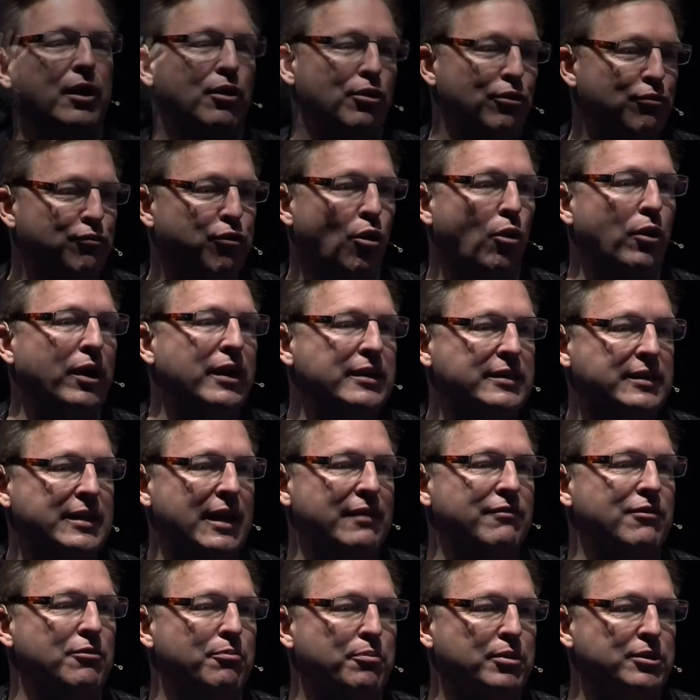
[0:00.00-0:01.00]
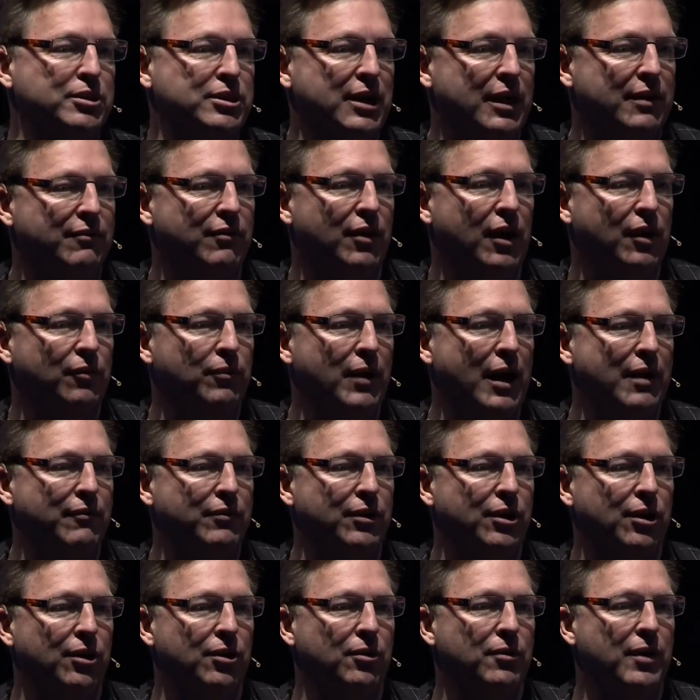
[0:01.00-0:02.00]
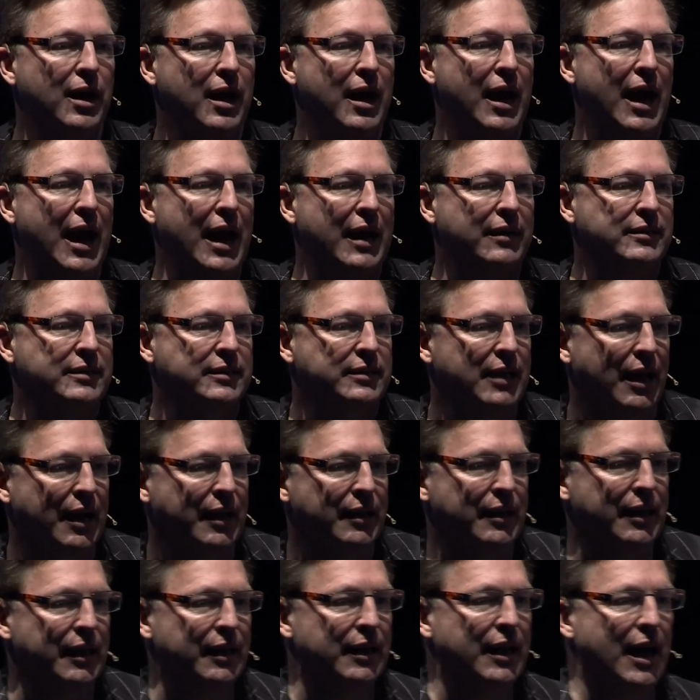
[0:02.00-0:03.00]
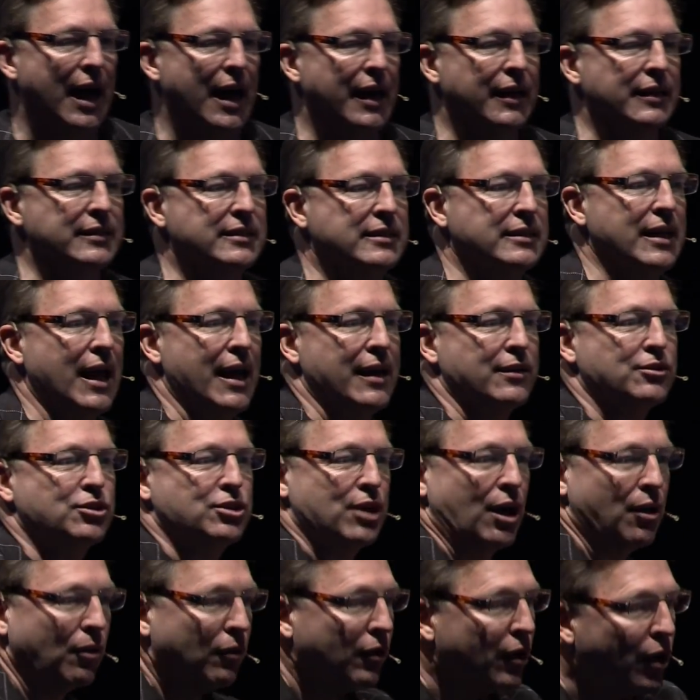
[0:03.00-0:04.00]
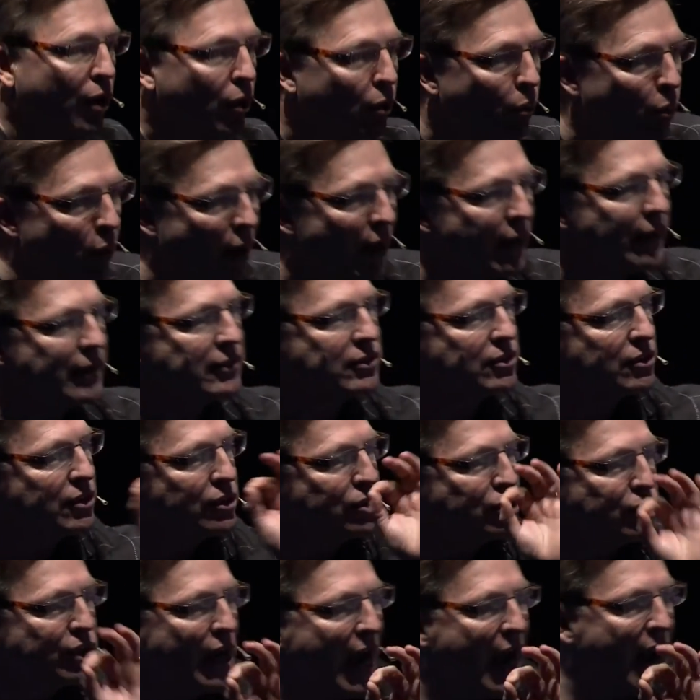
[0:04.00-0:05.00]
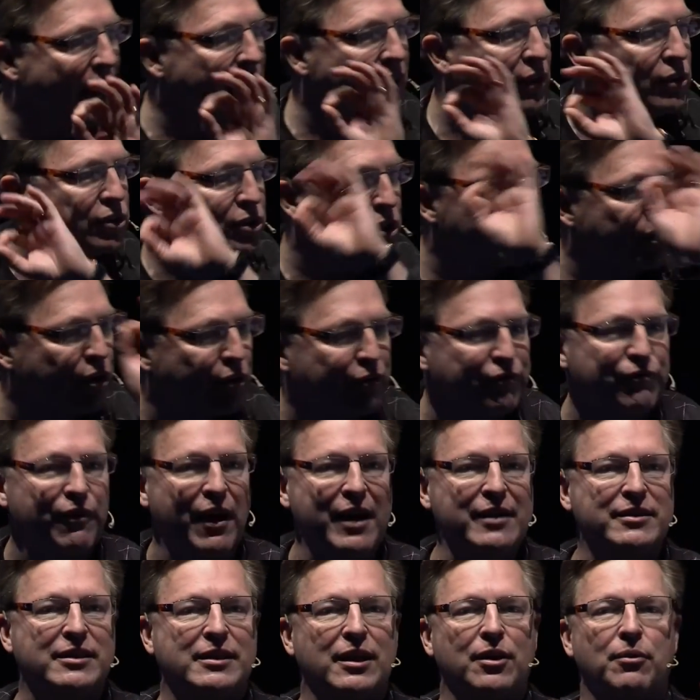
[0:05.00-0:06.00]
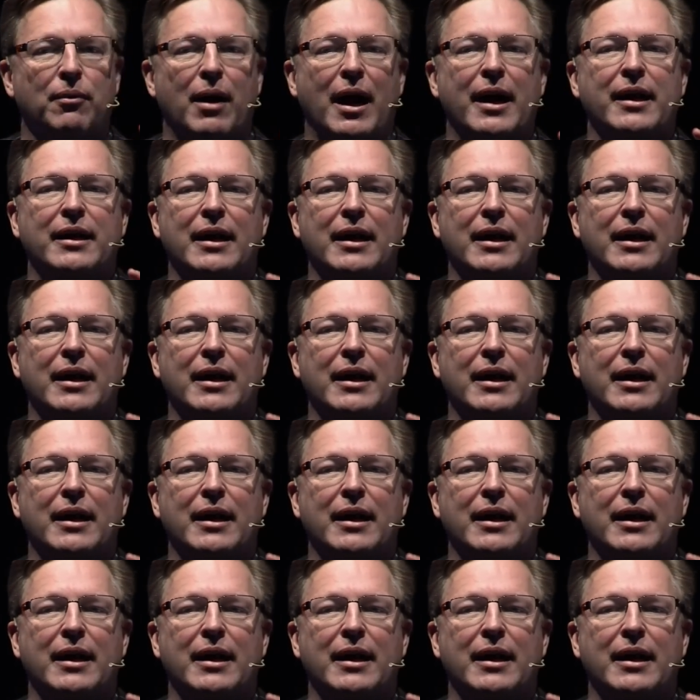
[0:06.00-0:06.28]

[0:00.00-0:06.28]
are at forty-seven percent of our revenue outside the United States. So, what is the challenge that you're facing right